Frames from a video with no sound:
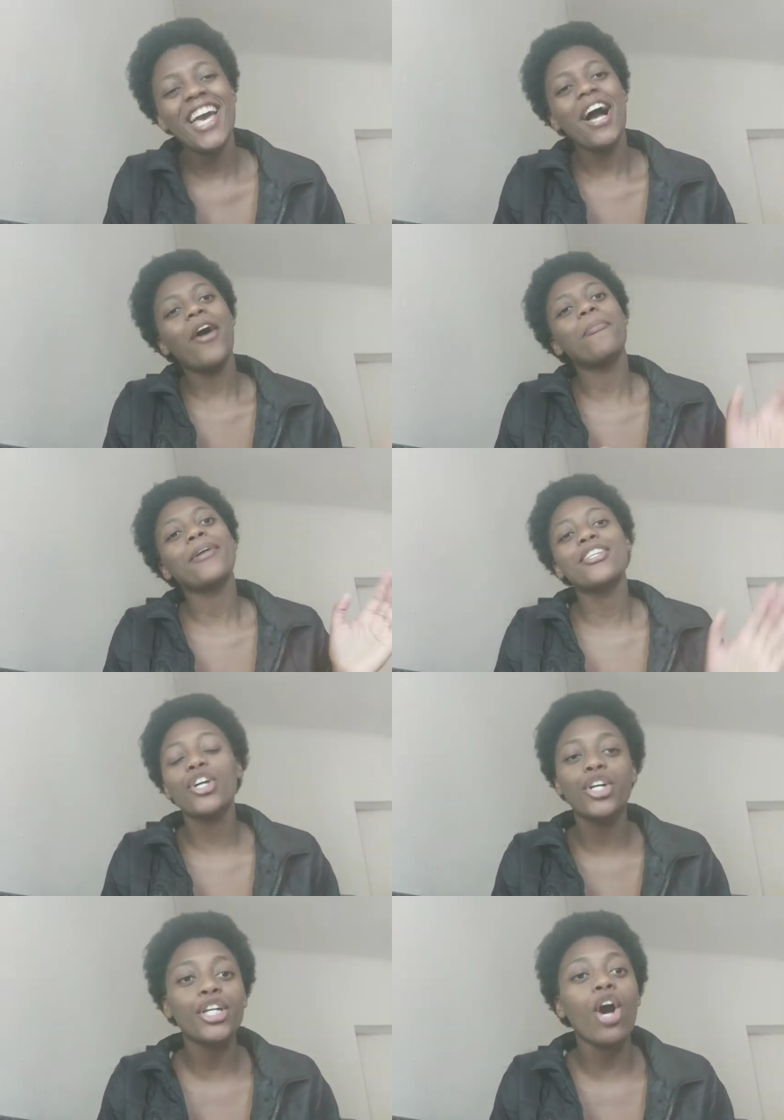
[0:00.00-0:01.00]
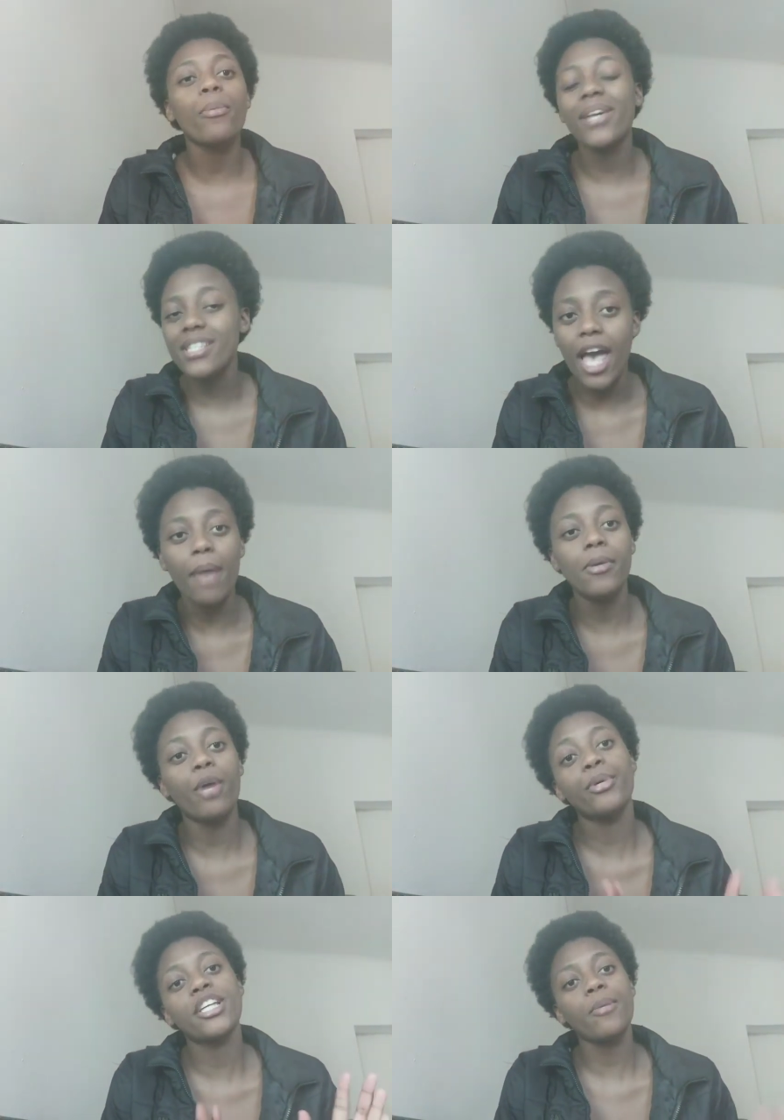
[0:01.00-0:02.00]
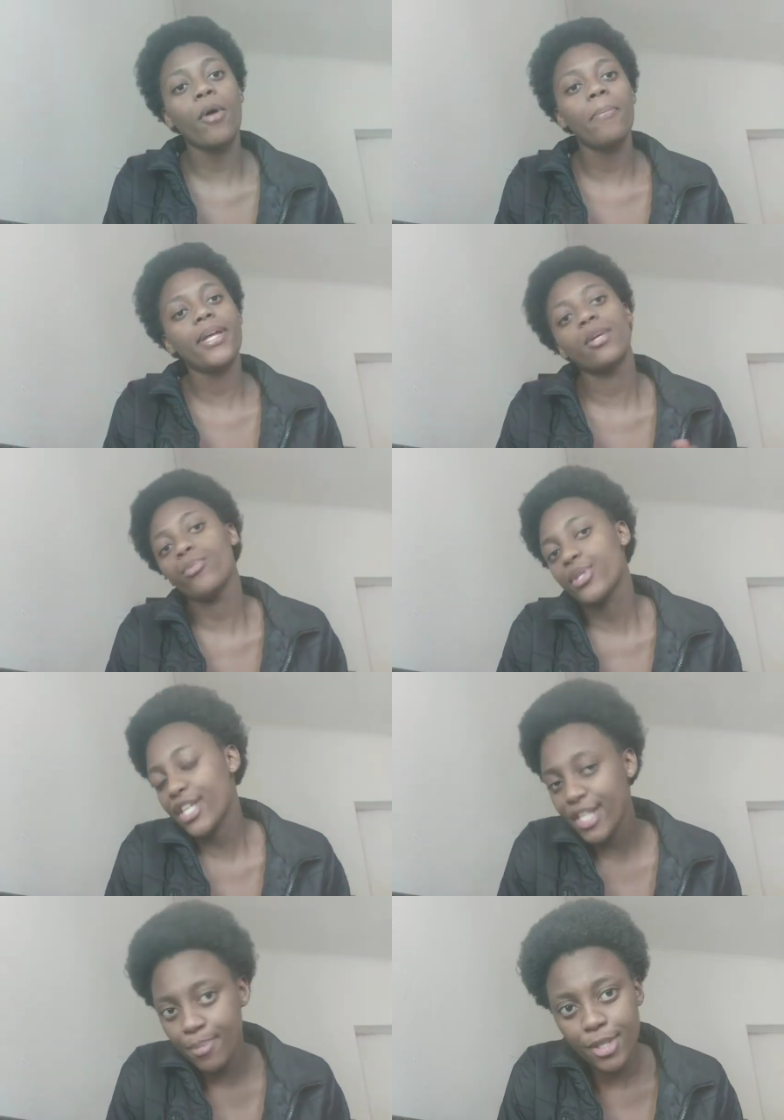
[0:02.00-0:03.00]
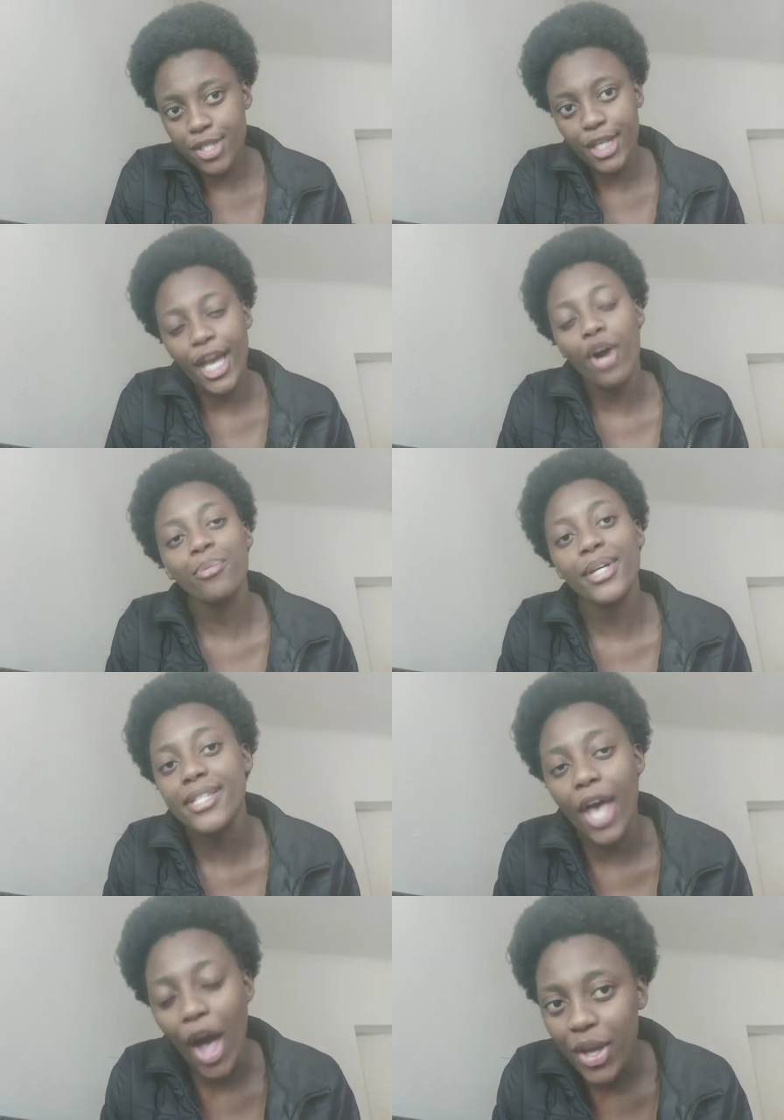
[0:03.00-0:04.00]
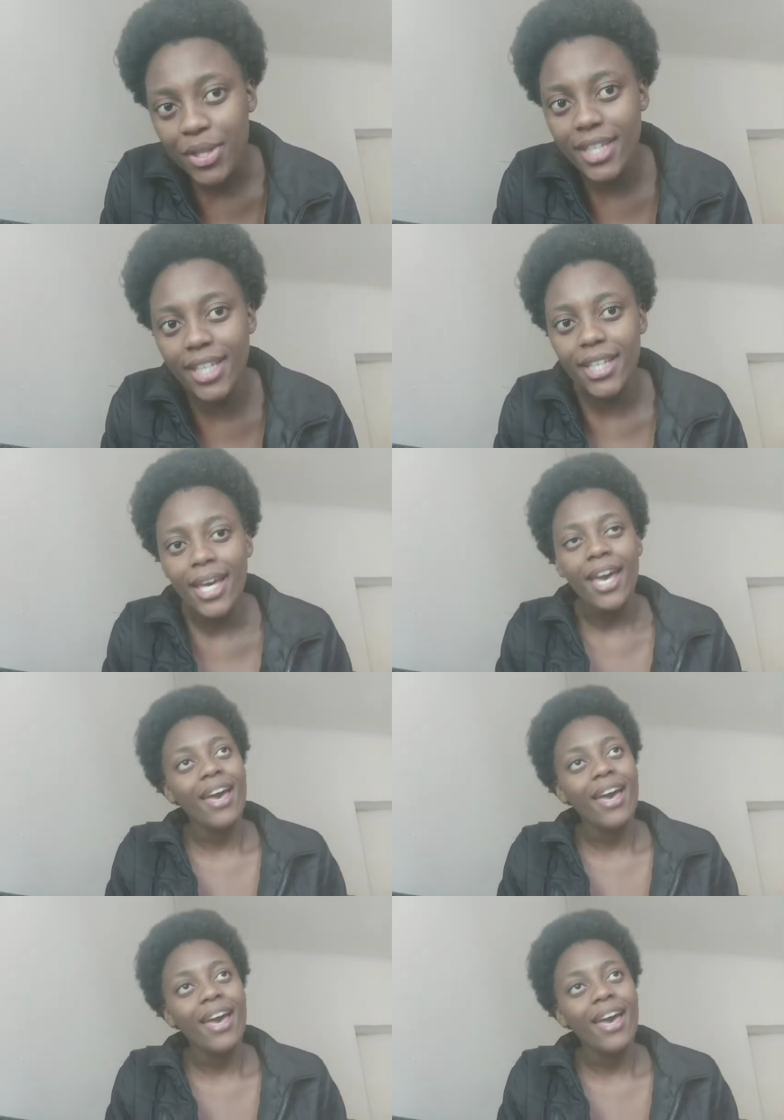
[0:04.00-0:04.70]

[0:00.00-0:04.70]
I hope you guys are good, I hope you guys are happy, I hope you guys are popping, and most especially I hope you guys are healthy.